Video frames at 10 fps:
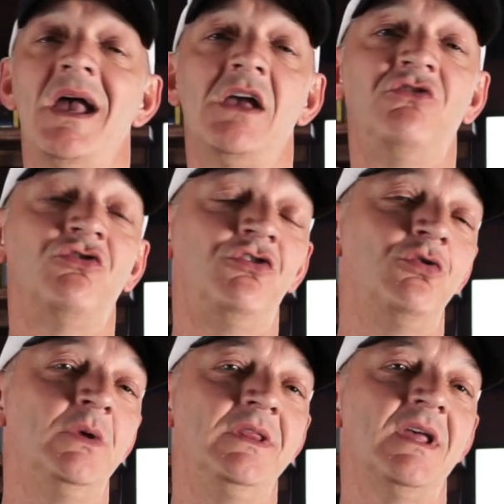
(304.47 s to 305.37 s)
as you're
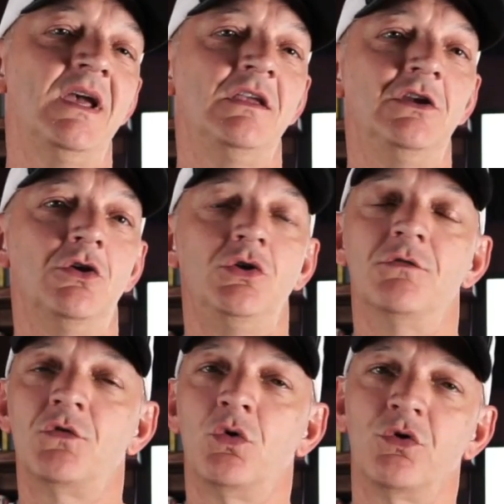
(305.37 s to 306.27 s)
doing that, you know, you
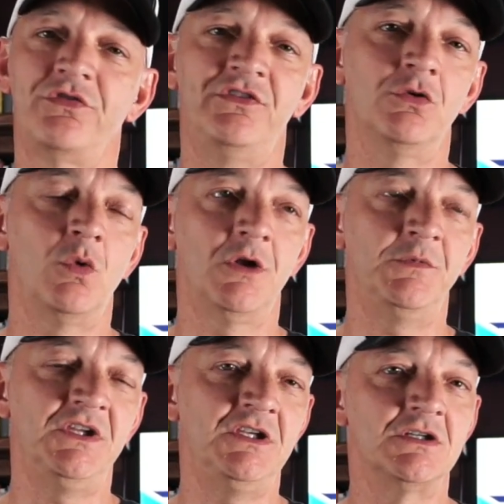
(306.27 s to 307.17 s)
of course still want to
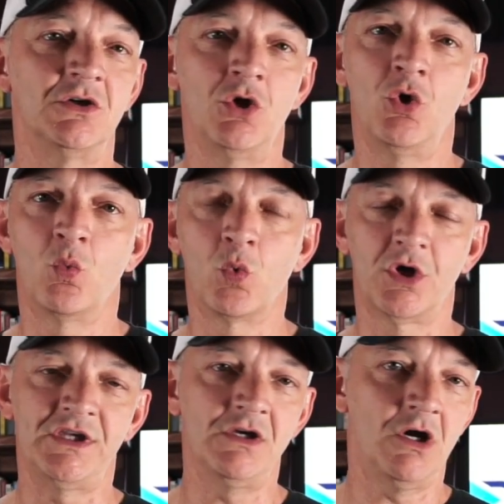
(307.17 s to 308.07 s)
be
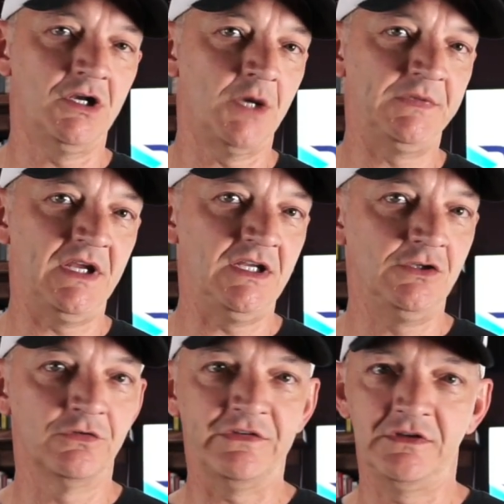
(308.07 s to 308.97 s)
working on updating
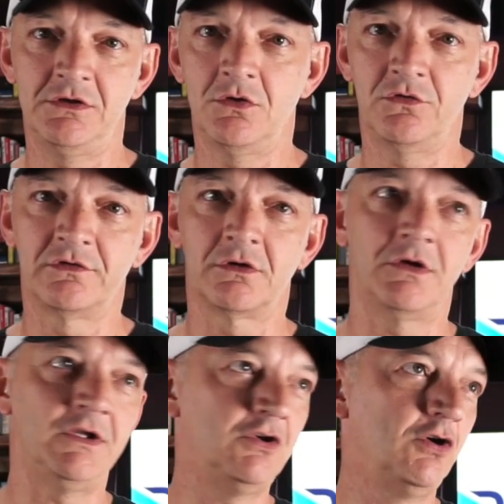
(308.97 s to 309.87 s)
your skills,
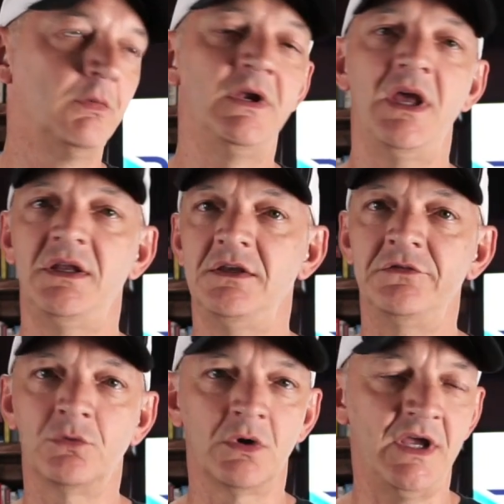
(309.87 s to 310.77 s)
learning
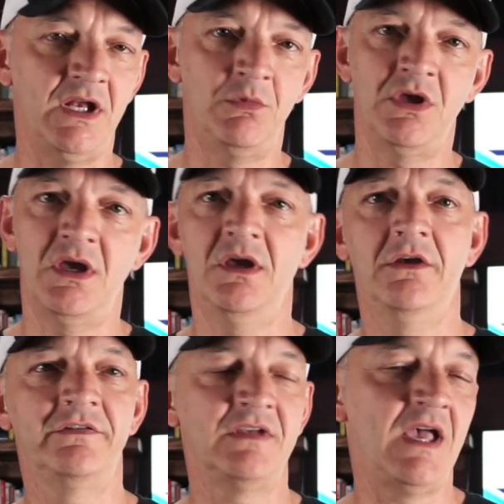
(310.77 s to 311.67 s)
Kubernetes or
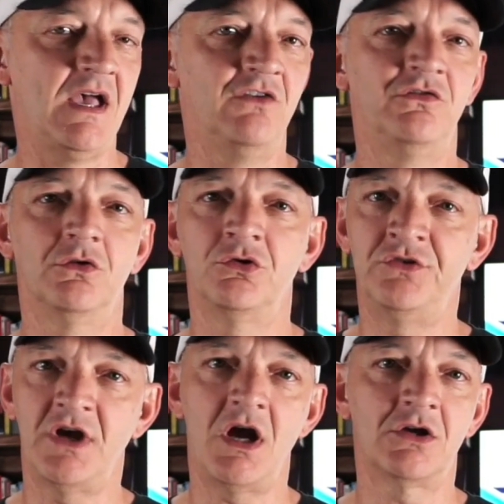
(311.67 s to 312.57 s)
AWS, Azure,
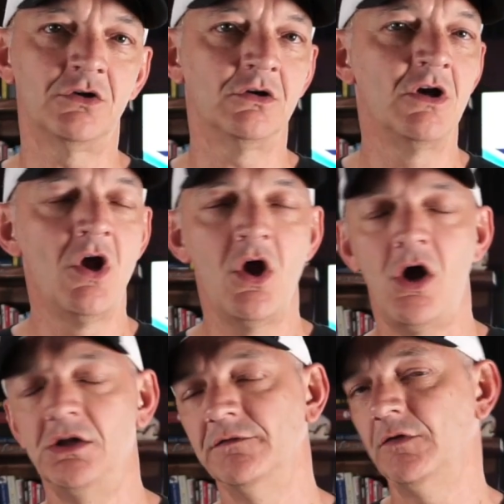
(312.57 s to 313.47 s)
Docker,
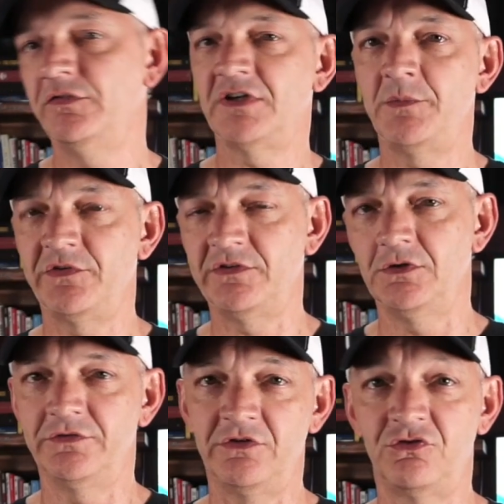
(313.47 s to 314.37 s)
all of those types of
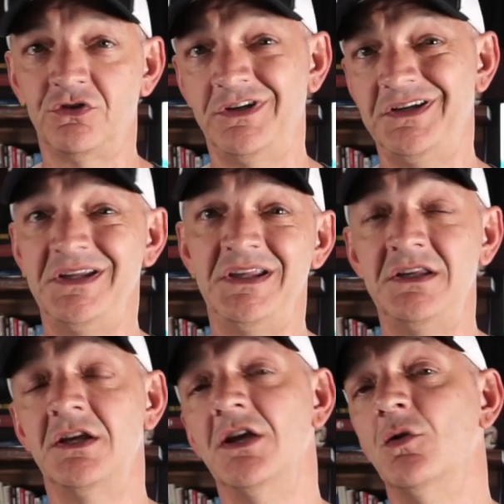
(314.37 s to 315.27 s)
skills that you're going to
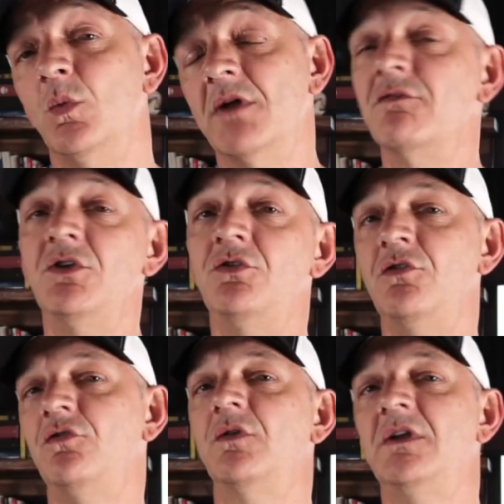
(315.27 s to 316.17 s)
need whenever you
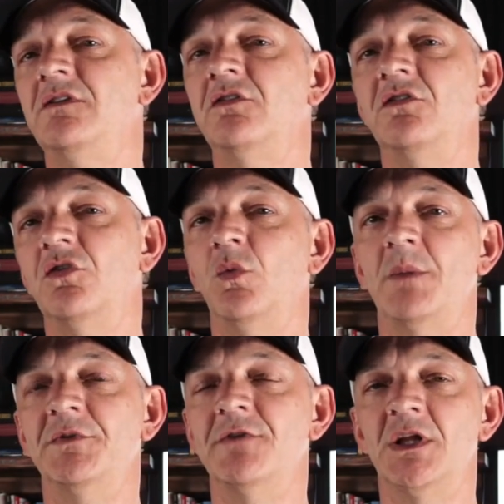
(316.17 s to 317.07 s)
do transition to
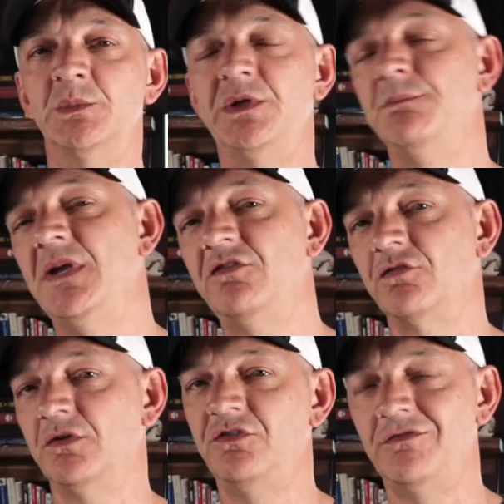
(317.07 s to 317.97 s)
web development and make
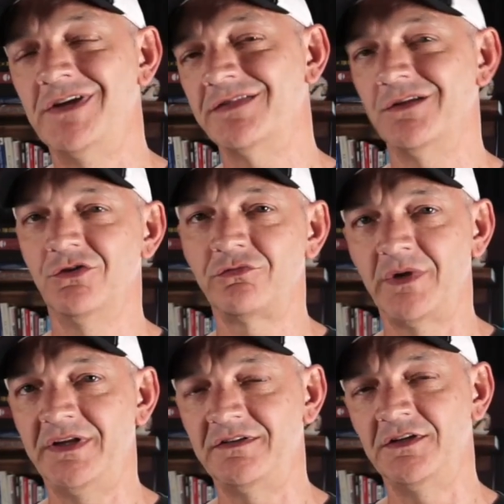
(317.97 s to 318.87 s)
sure that you've got those
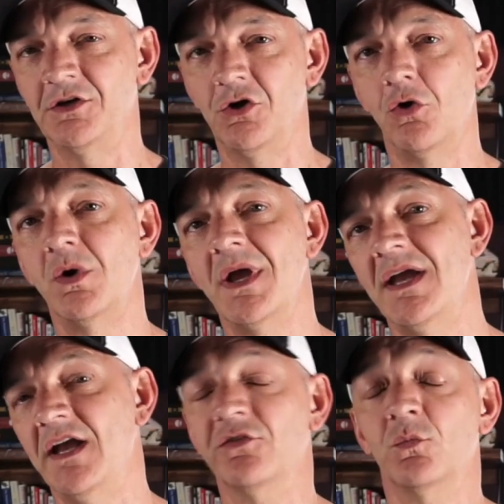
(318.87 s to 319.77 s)
ready to go
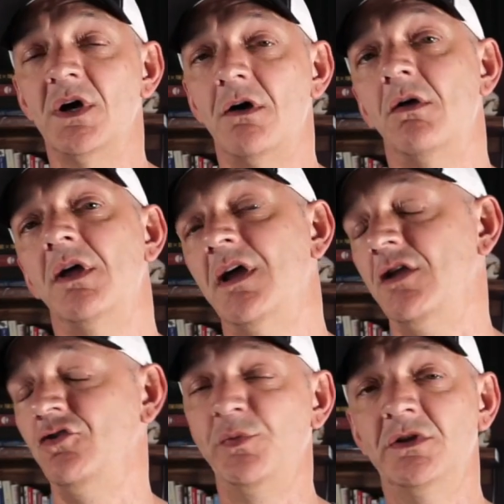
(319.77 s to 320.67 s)
as well.
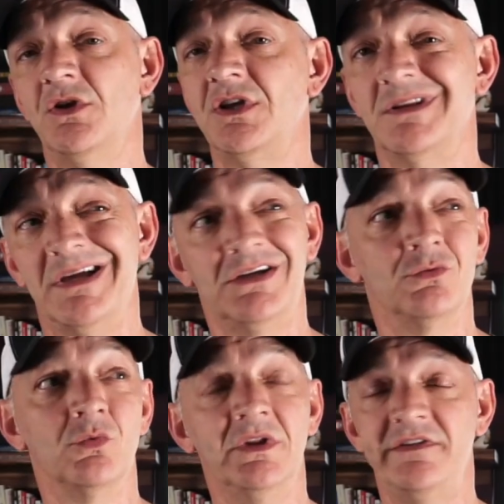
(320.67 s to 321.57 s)
And you'll be looking like a
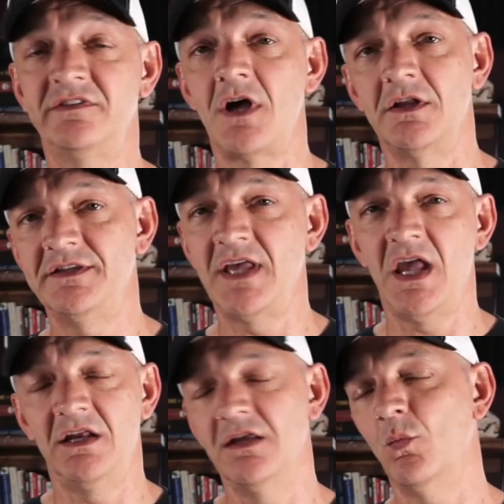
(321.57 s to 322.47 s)
really solid
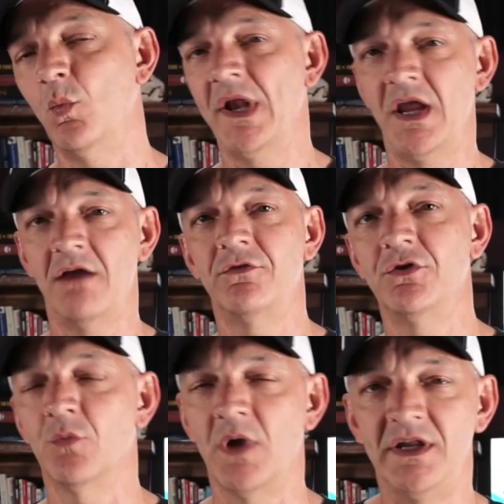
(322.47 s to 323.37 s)
candidate whenever
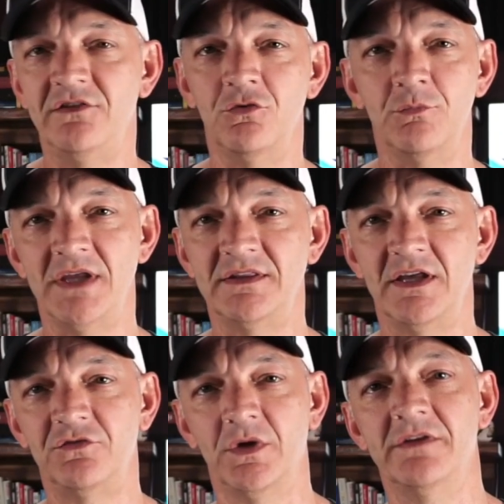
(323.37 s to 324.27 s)
you're ready to make
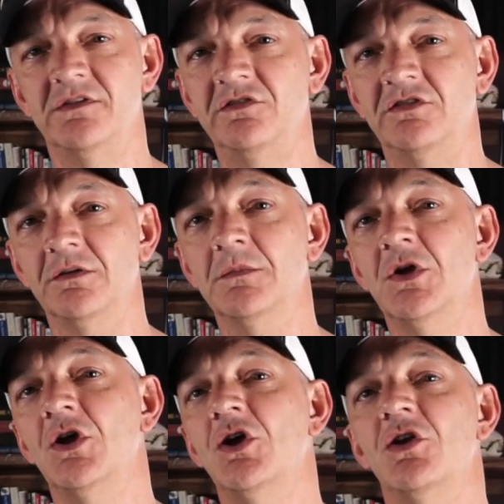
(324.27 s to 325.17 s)
that transition.
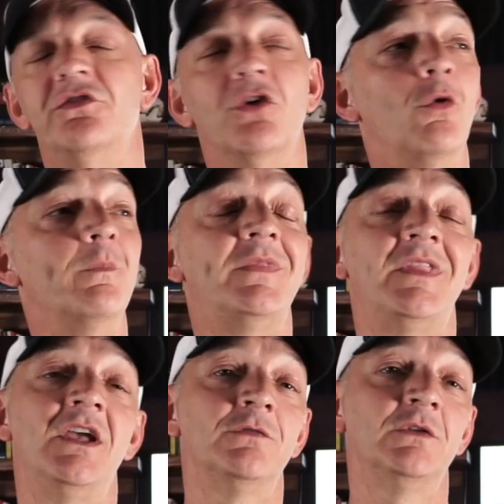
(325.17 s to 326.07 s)
So
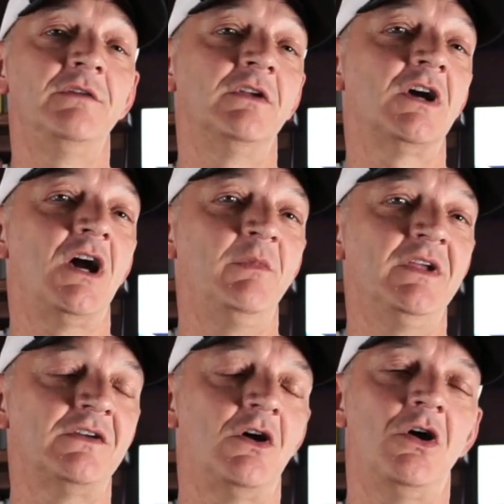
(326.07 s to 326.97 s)
thanks for leaving a
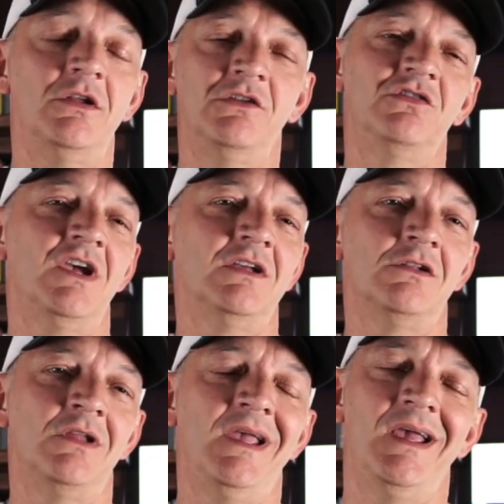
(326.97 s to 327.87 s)
comment on the
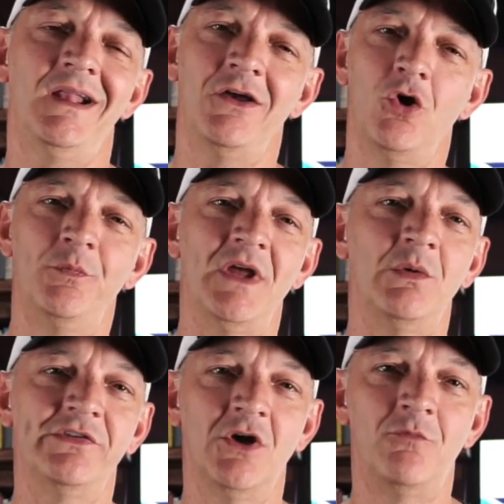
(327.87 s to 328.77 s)
channel, and I hope that
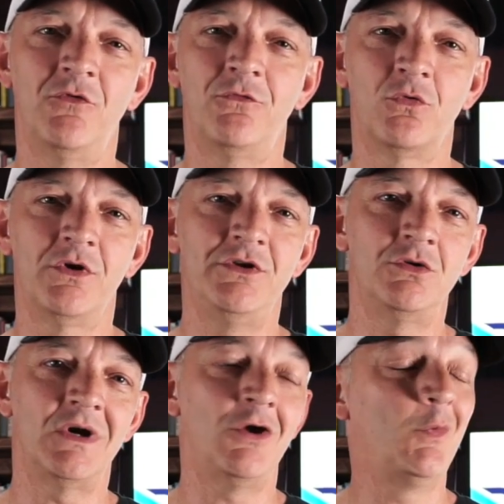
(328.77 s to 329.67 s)
was helpful for you.
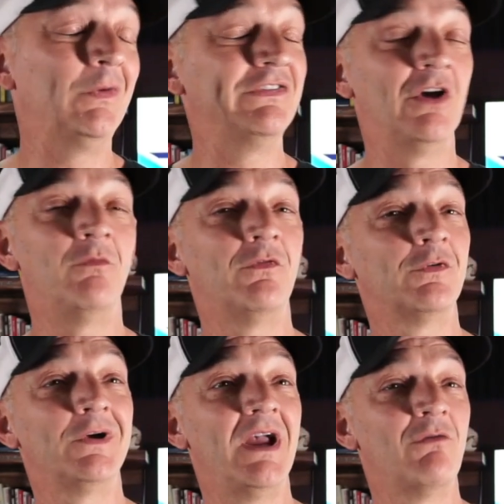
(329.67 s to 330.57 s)
I hope it was
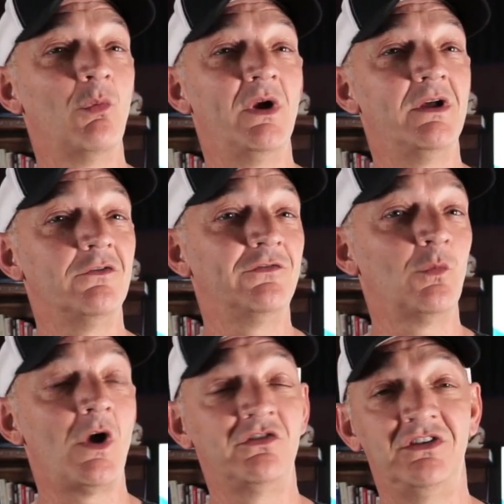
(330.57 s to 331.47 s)
helpful for everyone else
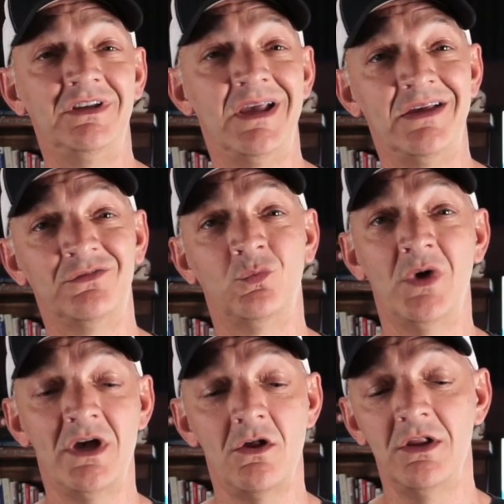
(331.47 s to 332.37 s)
watching as
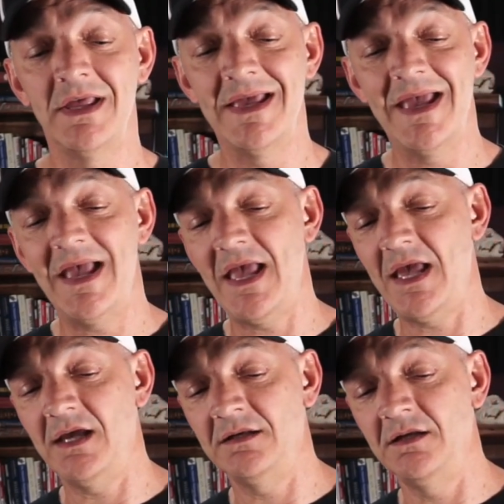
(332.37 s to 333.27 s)
well.
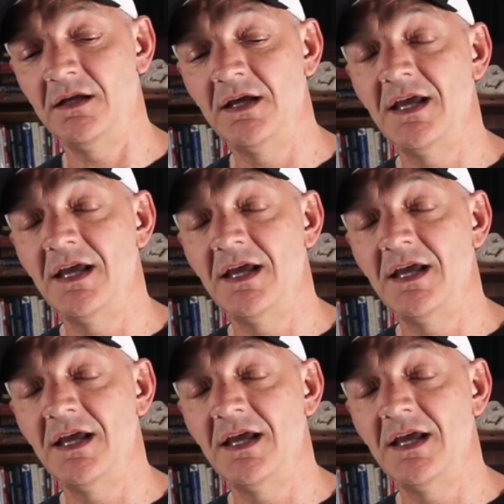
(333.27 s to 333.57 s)
And